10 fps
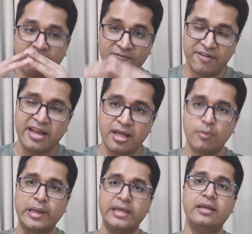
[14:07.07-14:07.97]
Very
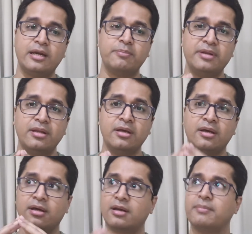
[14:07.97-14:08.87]
quickly, let me
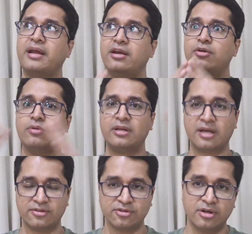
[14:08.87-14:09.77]
remind you and
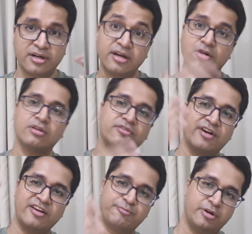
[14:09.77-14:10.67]
consolidate all the
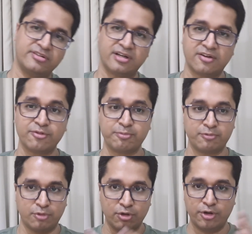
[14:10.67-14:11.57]
5 points that I've
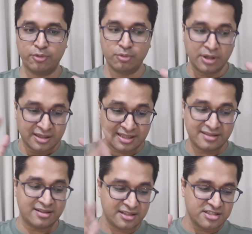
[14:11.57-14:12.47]
told you
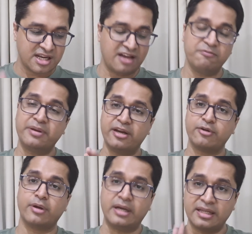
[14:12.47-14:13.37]
that the rich have been
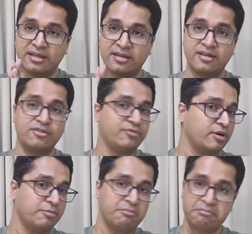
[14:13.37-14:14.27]
educating their kids
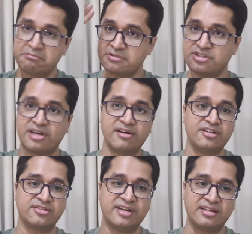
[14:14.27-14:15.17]
for
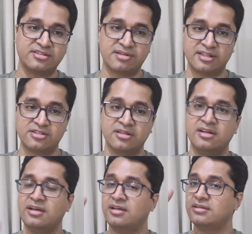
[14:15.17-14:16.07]
generations at a stretch.
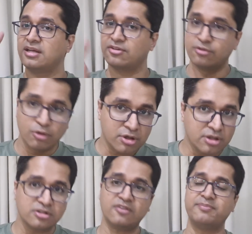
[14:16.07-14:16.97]
There is no
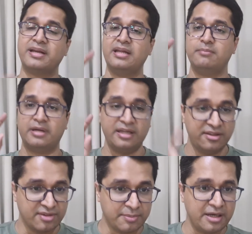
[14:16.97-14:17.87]
dearth of money. Money
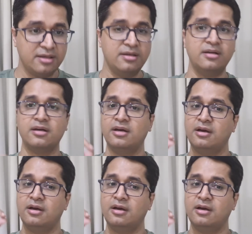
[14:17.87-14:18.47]
is abundant.